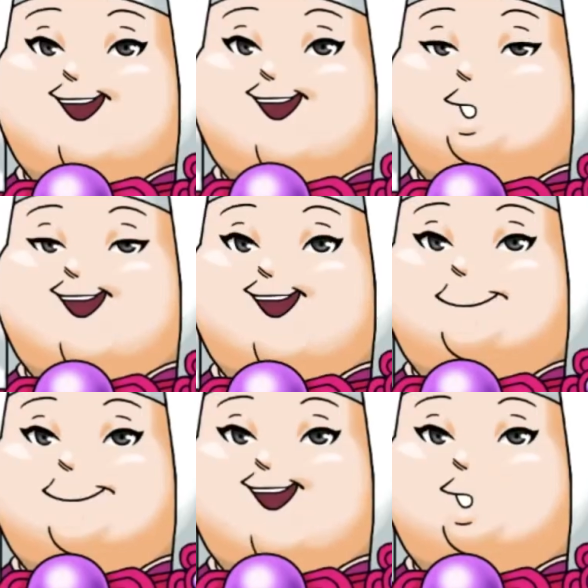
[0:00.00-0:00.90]
but I
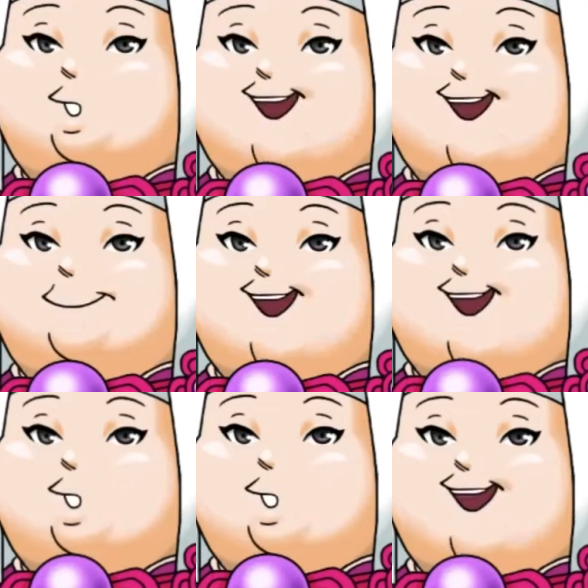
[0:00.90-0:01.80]
would have broken a more
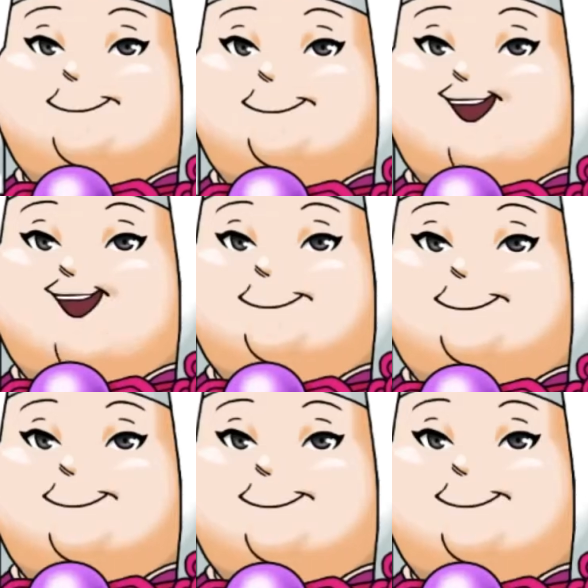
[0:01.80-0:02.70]
gentle awakening right
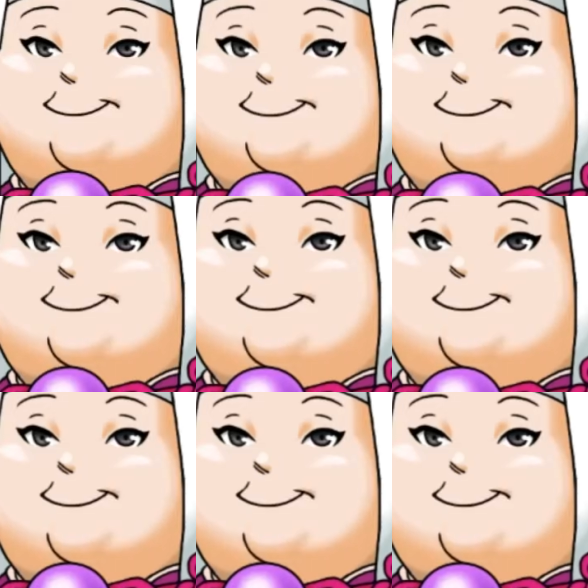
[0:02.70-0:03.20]
about then. Let me